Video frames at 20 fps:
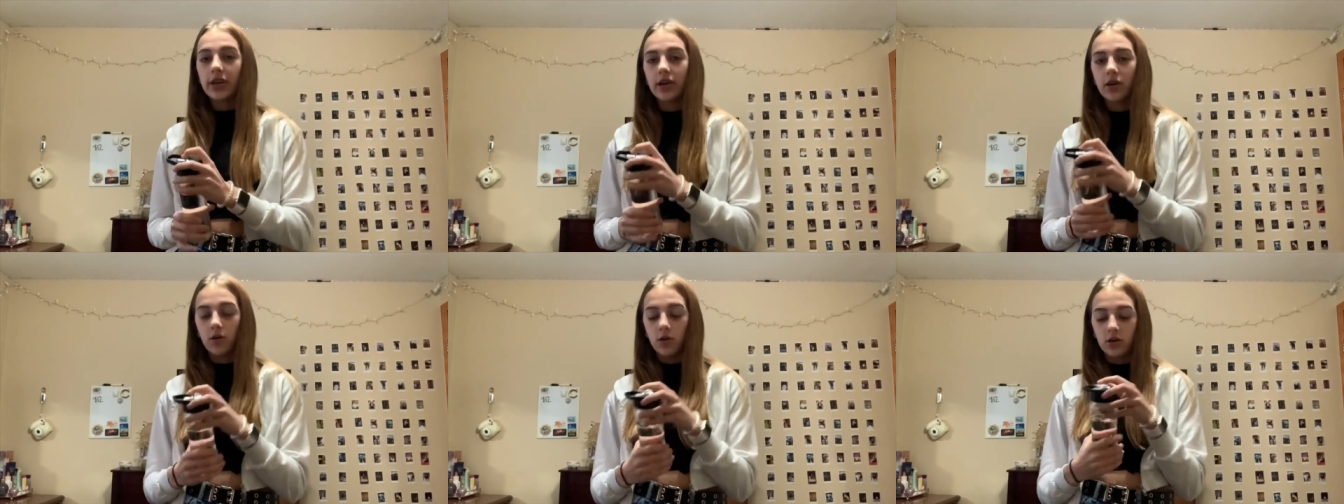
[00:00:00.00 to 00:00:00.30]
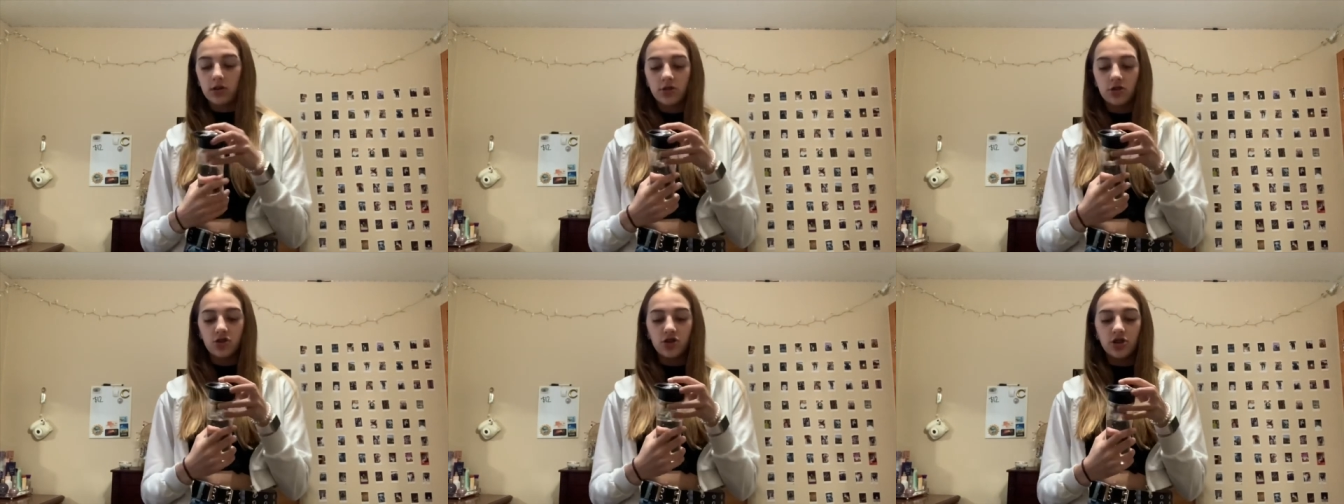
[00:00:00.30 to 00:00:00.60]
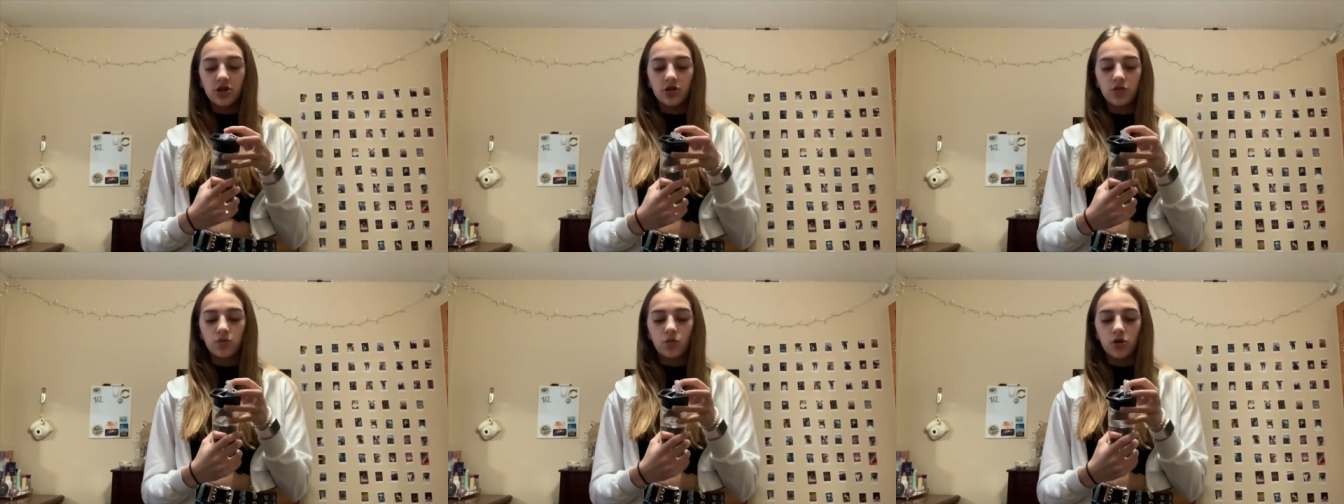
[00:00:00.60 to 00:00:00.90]
get
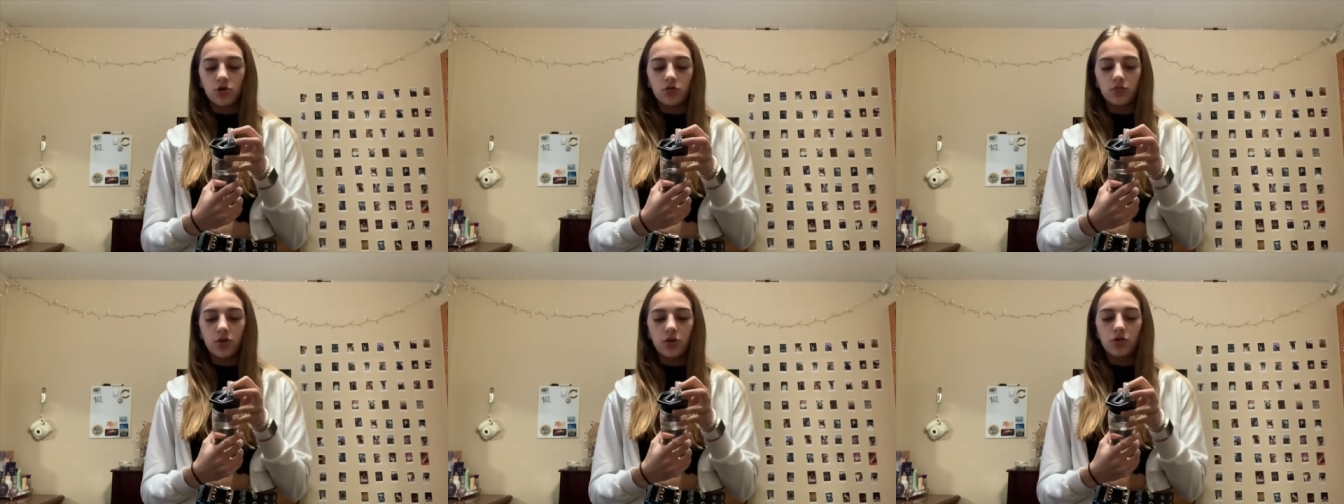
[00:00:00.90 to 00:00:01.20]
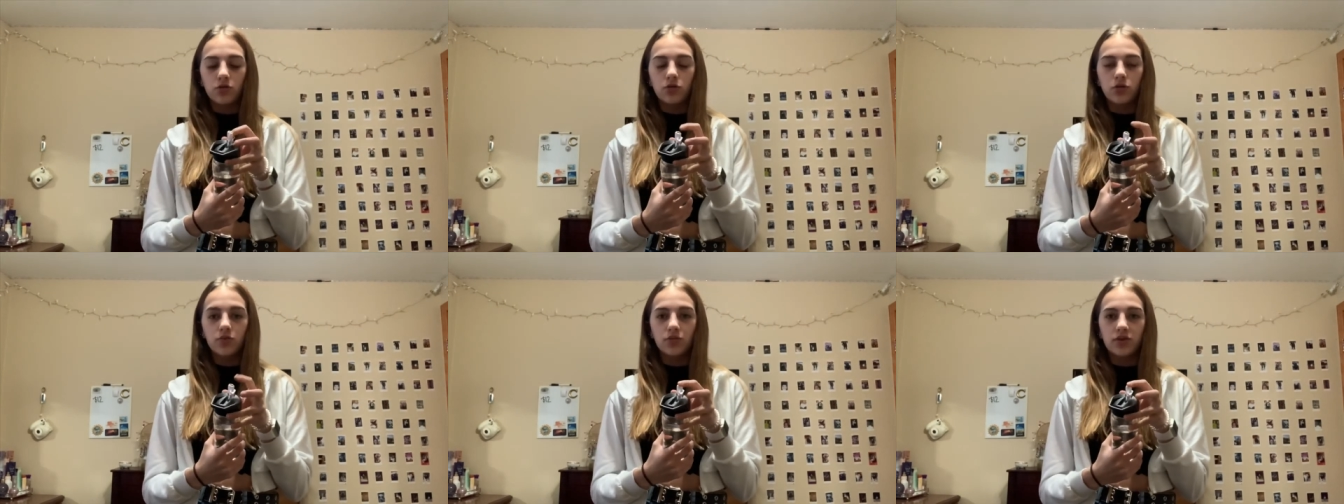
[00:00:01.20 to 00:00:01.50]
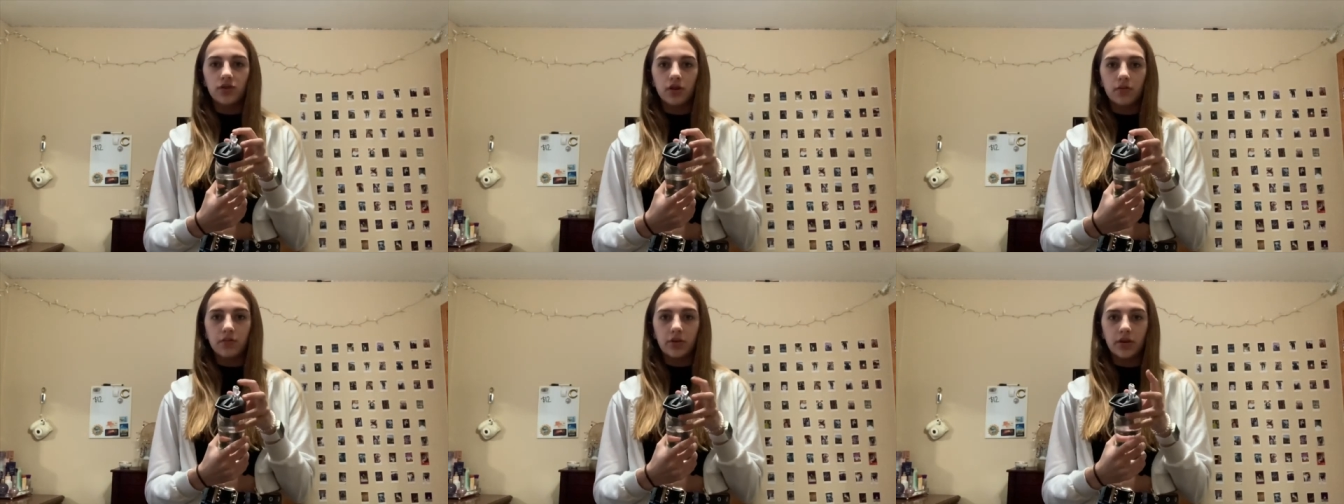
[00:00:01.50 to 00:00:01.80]
oxygen, this water bottle
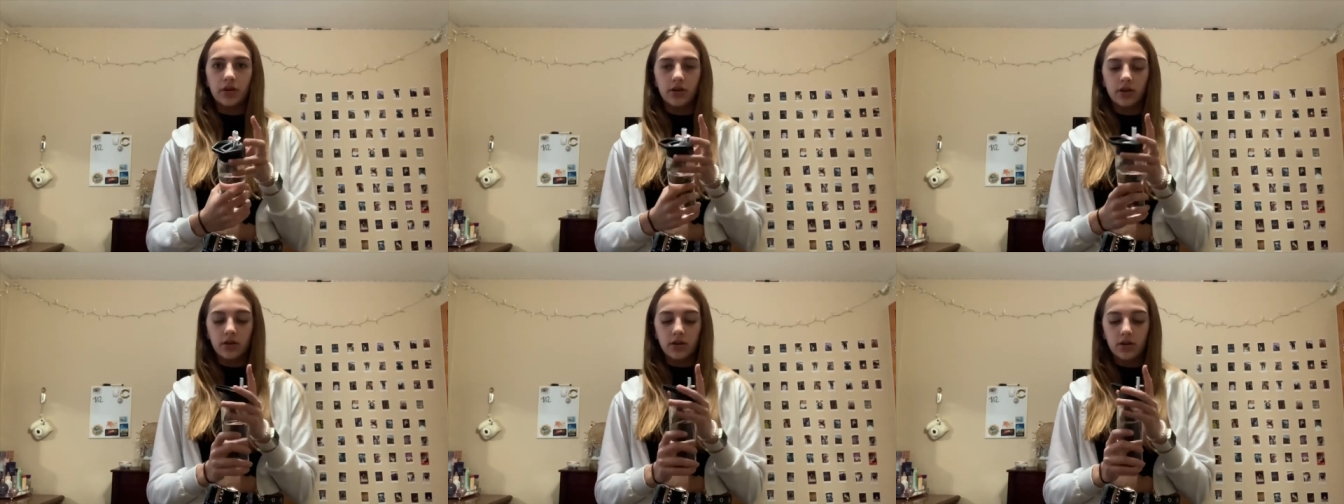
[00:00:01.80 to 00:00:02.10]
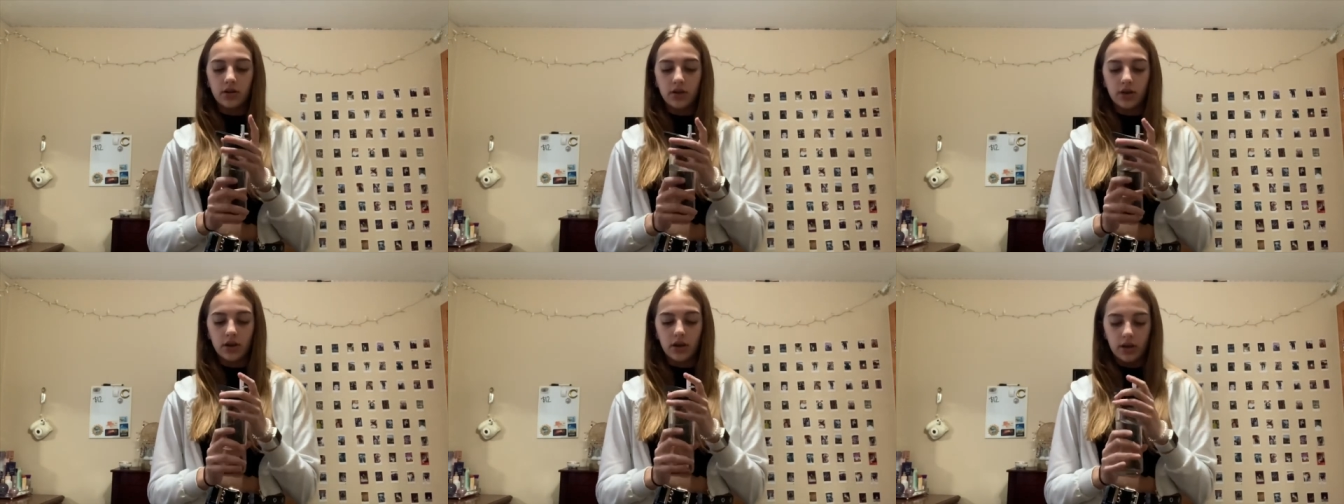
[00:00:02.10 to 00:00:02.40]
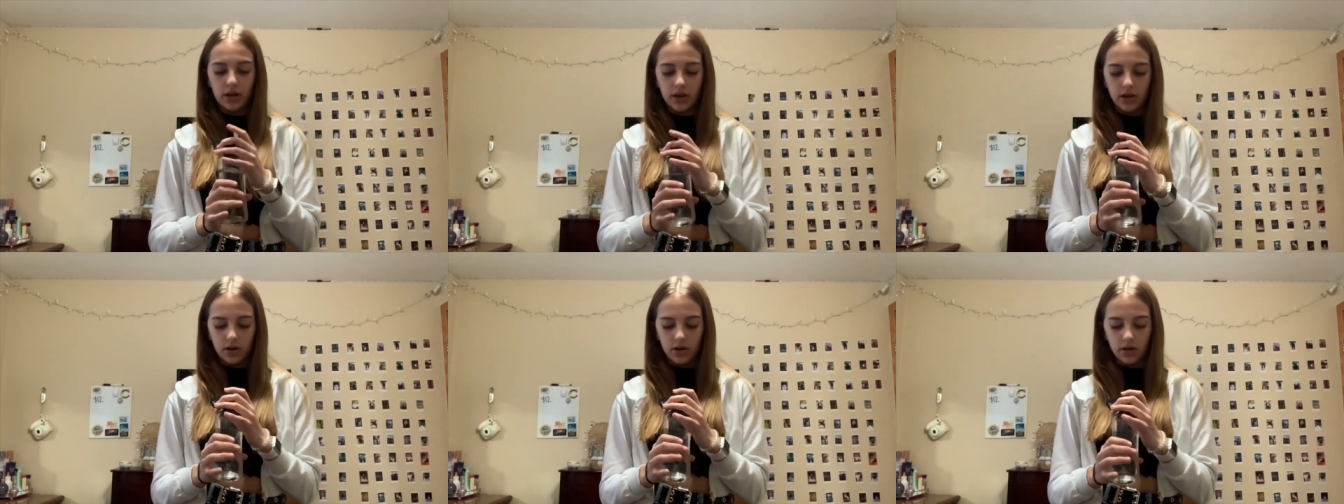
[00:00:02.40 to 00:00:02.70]
opens up here
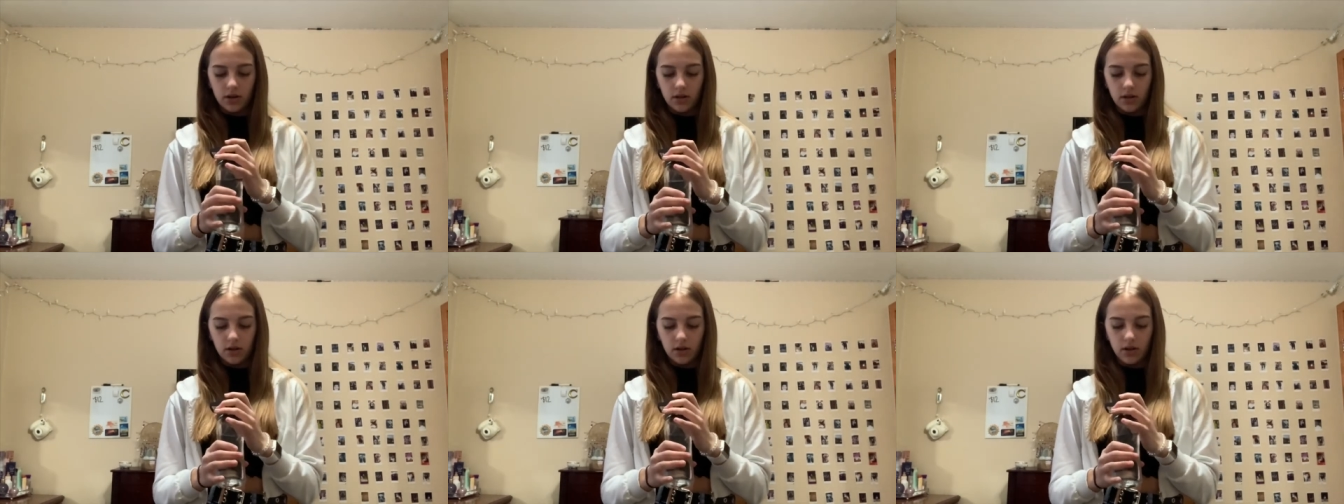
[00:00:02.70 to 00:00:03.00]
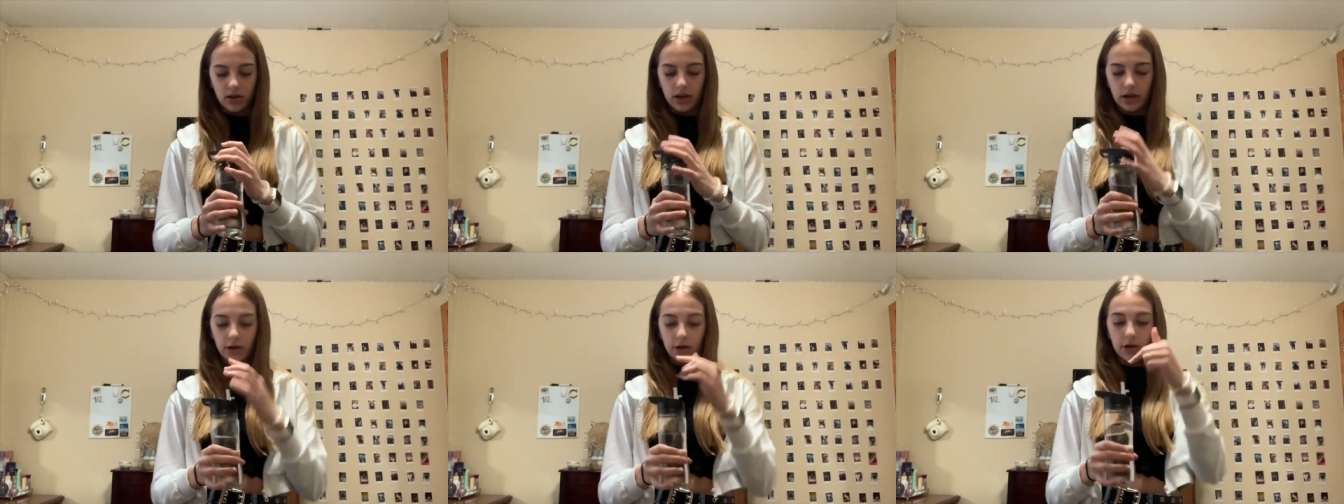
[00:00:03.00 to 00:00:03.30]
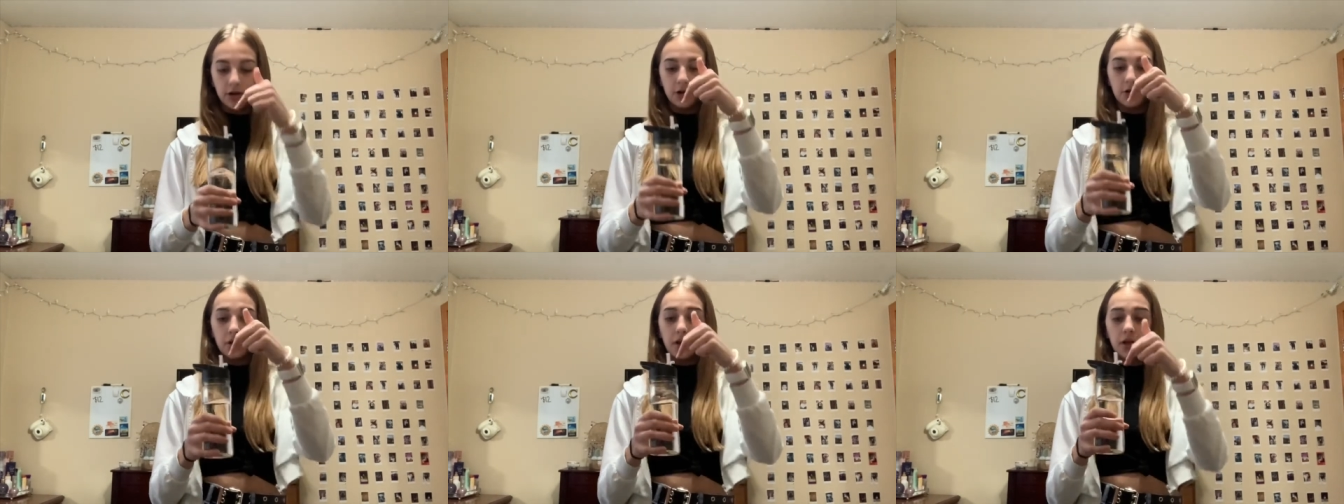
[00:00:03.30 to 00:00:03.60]
and the air
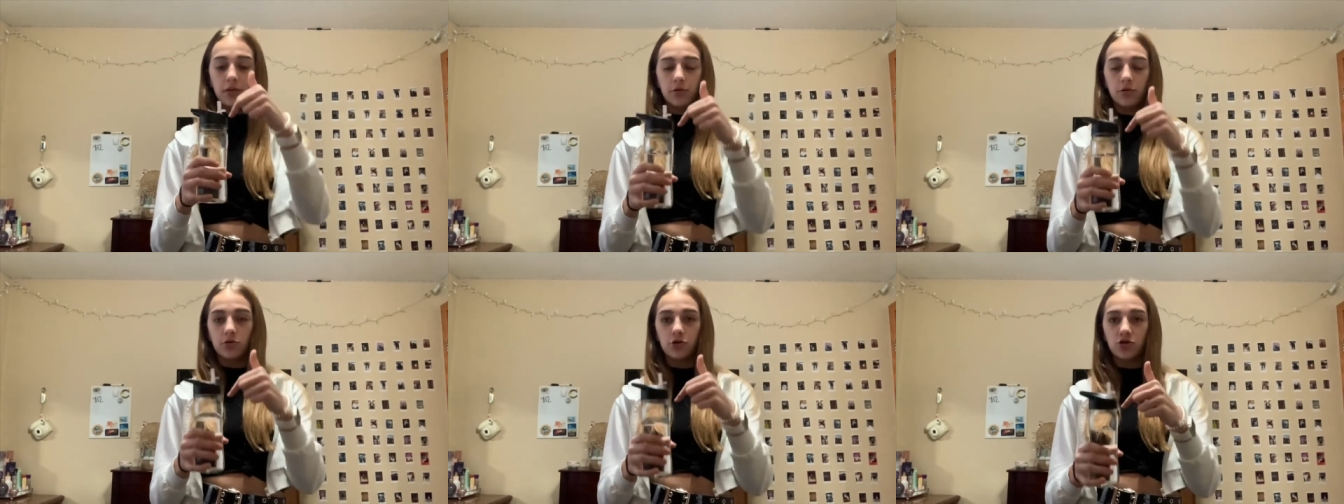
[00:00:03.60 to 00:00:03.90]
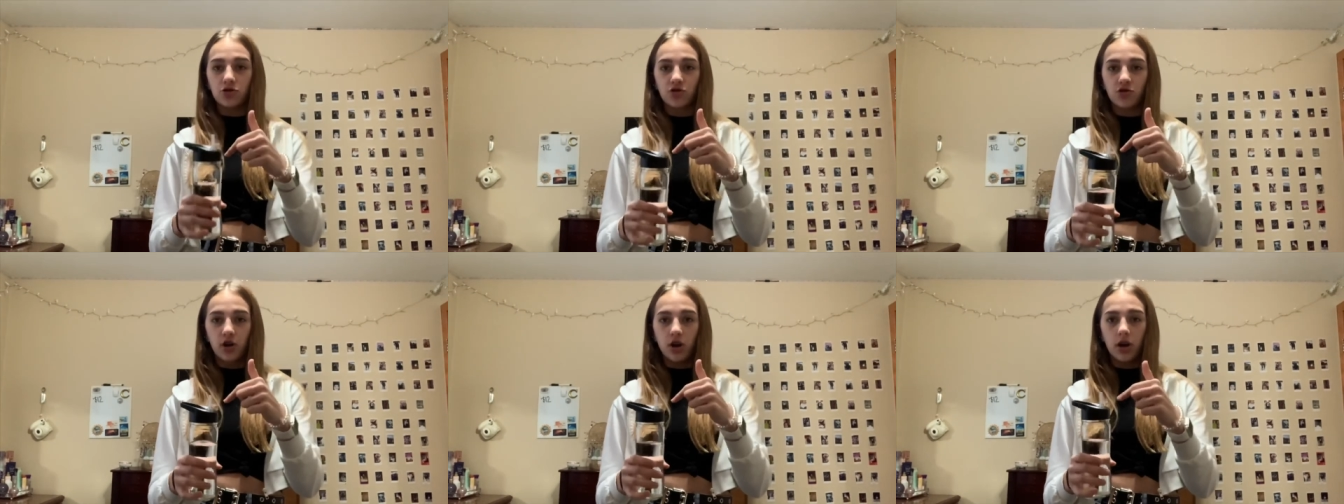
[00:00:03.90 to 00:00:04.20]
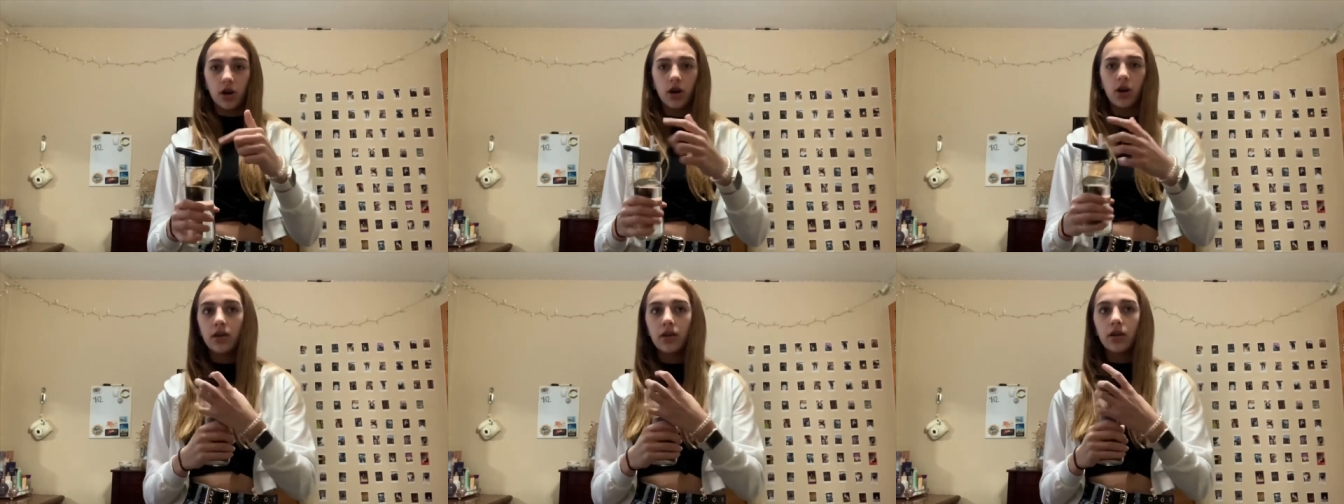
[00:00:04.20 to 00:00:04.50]
can go down through the
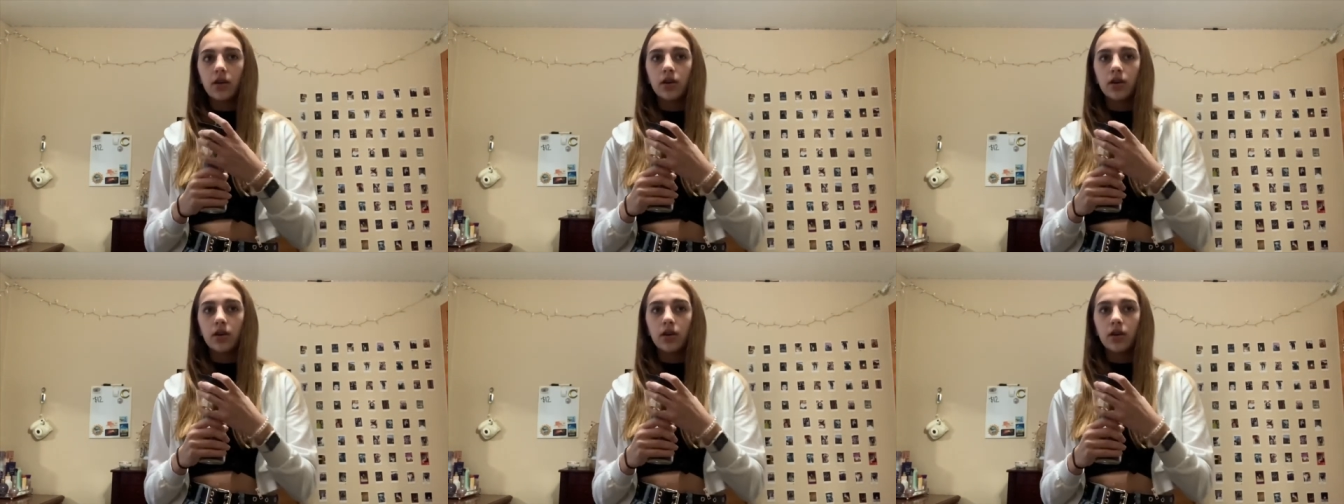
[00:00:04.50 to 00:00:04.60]
straw.